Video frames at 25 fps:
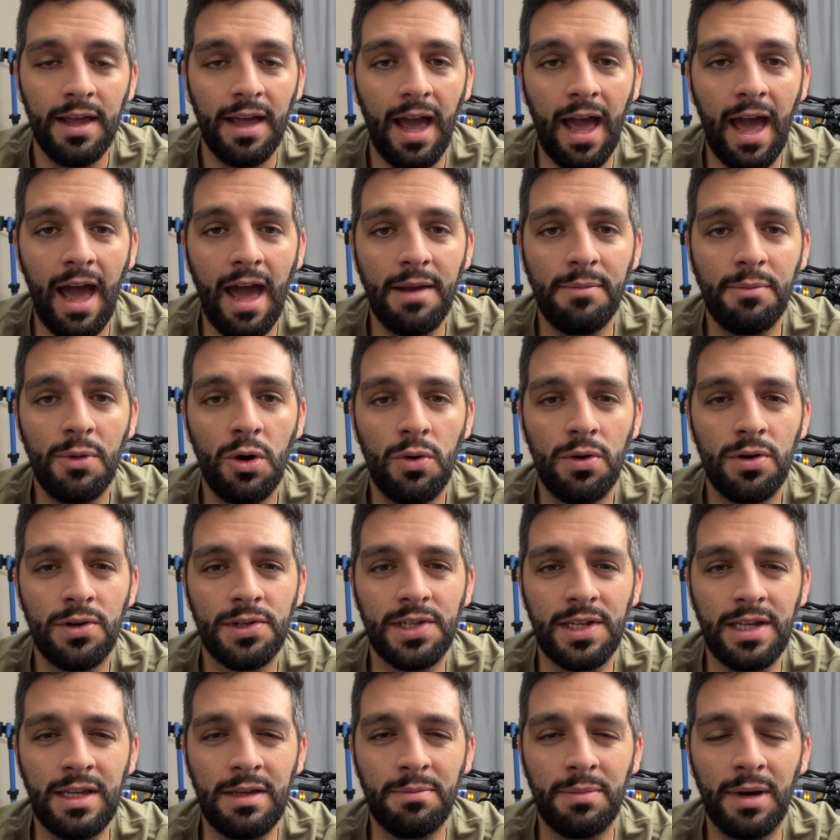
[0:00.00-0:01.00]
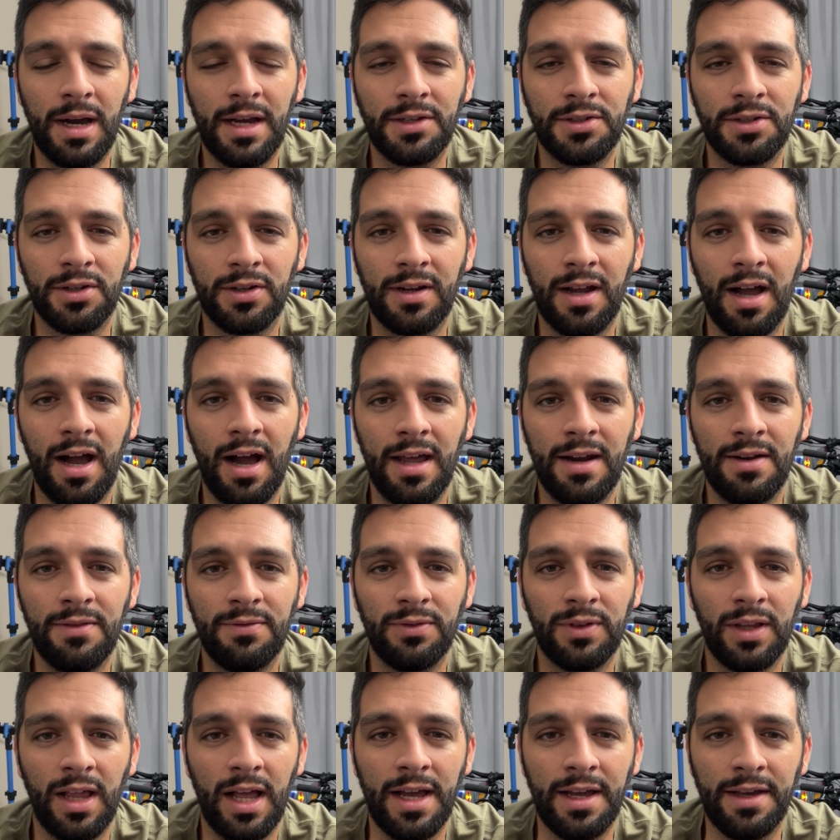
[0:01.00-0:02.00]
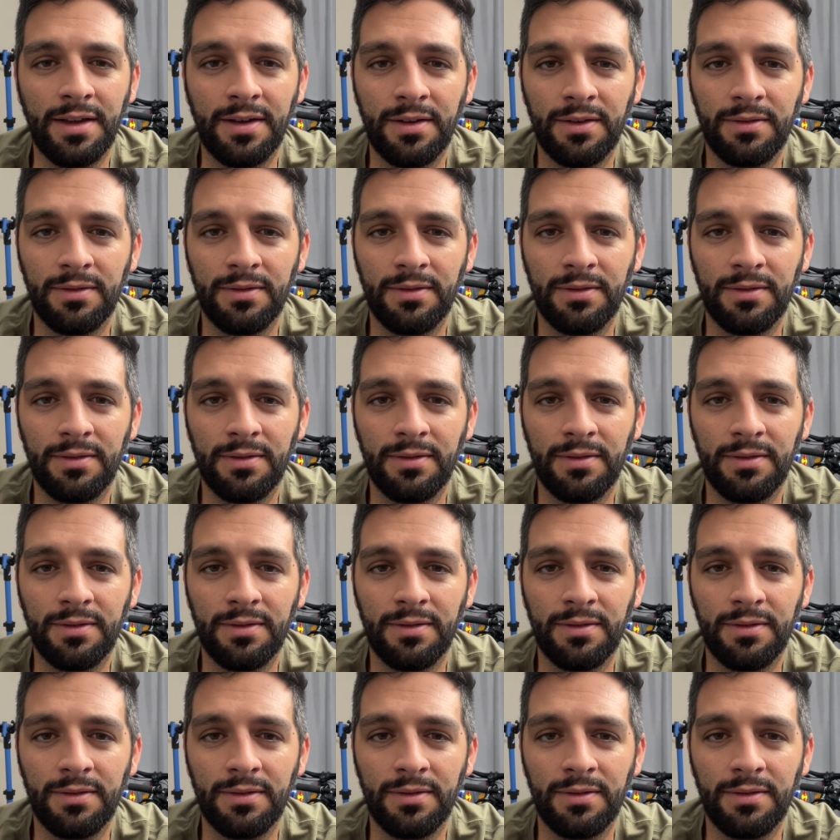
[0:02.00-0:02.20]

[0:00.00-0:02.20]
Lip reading: Addmotor's e-bikes are kind of like